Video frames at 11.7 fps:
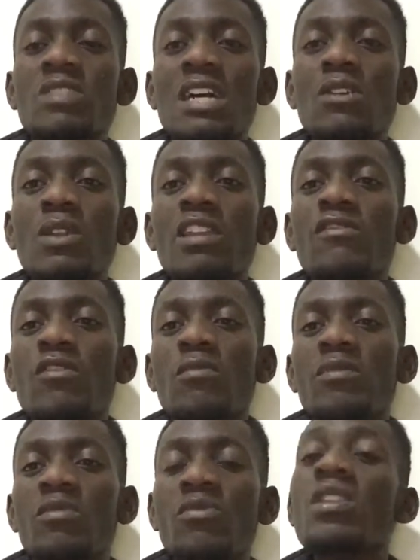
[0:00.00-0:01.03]
tackle it
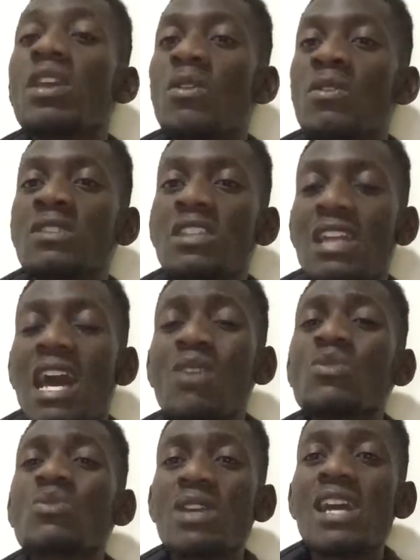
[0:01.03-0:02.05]
from the very onset. How
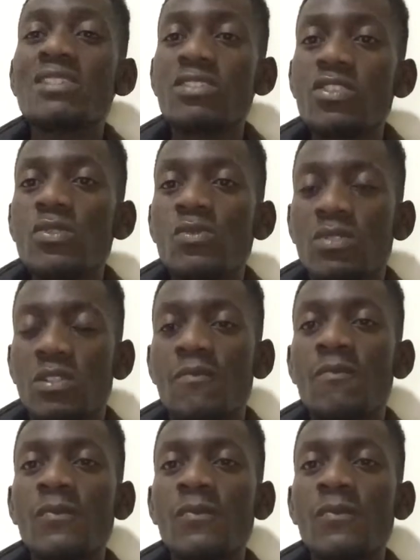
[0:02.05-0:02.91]
do guys choose?